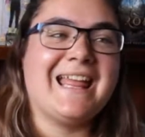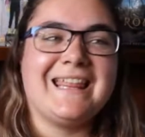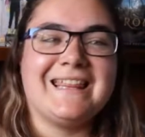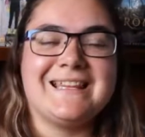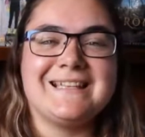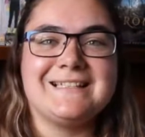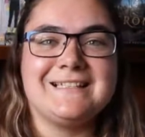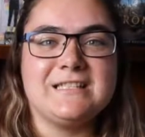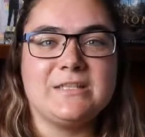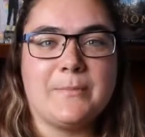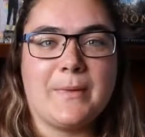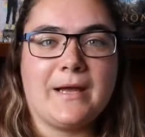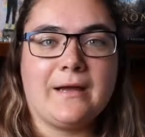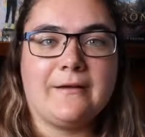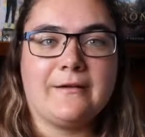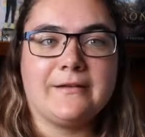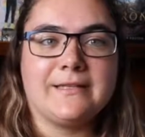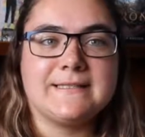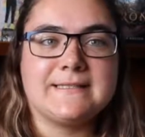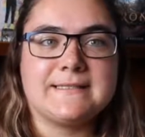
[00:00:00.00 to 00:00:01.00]
This is
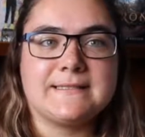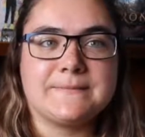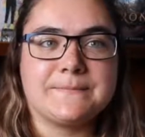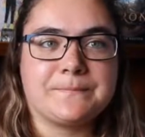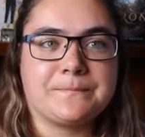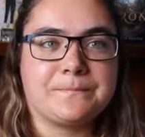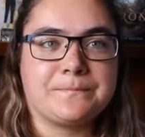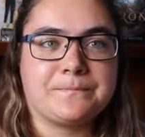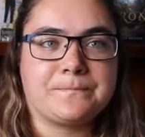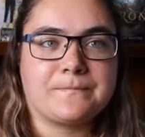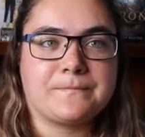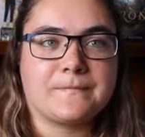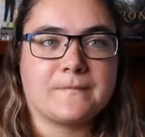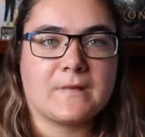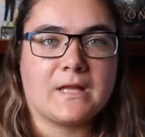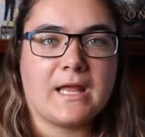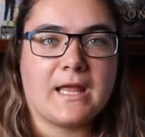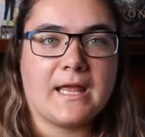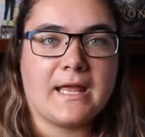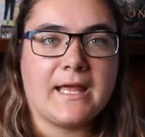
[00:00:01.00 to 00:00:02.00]
about,
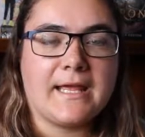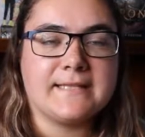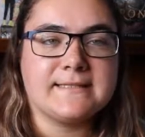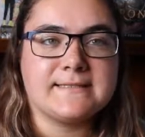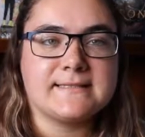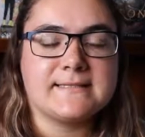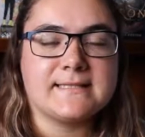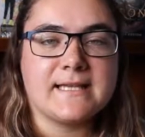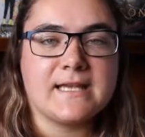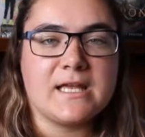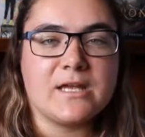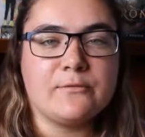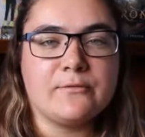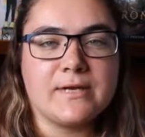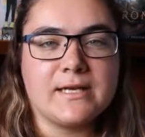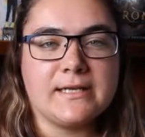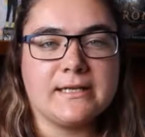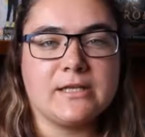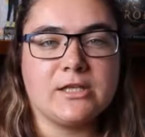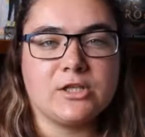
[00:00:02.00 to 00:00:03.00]
it's a
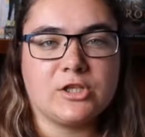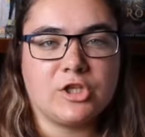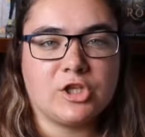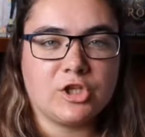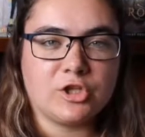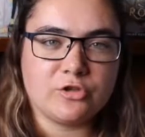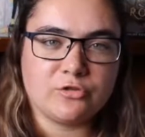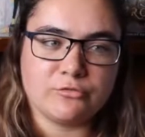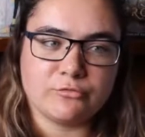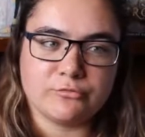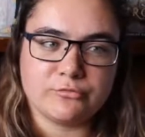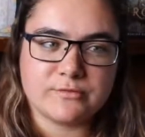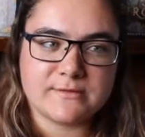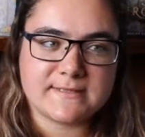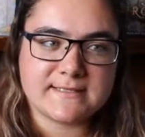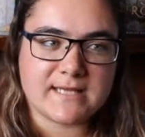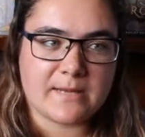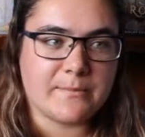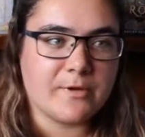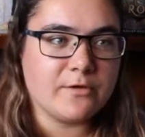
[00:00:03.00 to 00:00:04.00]
really cute
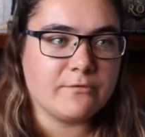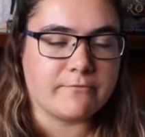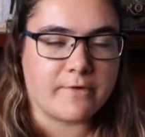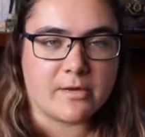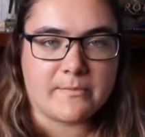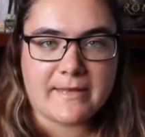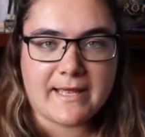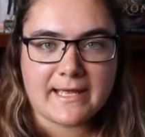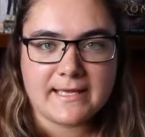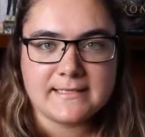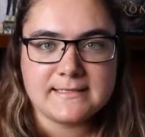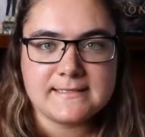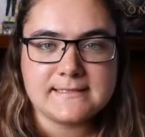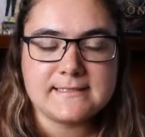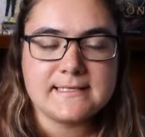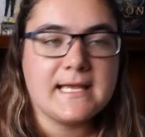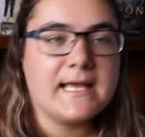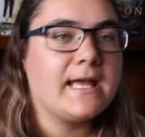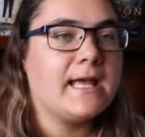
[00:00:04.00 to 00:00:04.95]
summer romance,